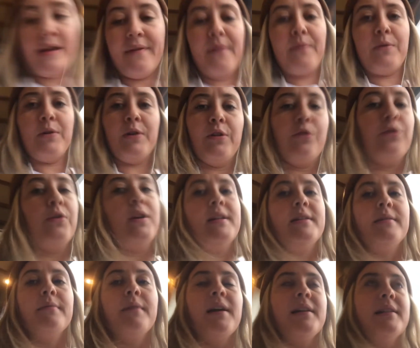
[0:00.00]
I'm going to create
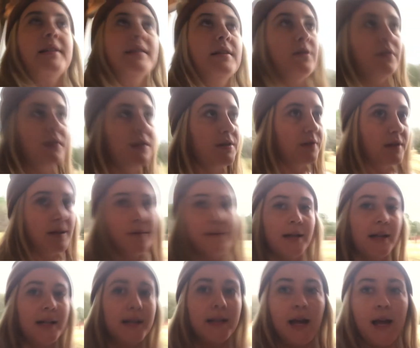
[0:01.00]
some kind of series or something
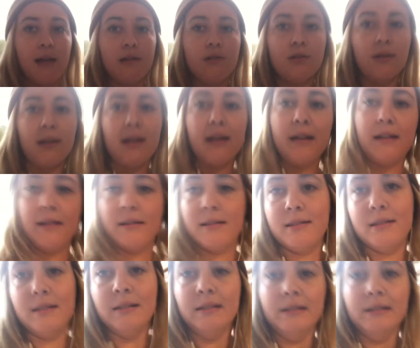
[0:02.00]
like that, so that it's,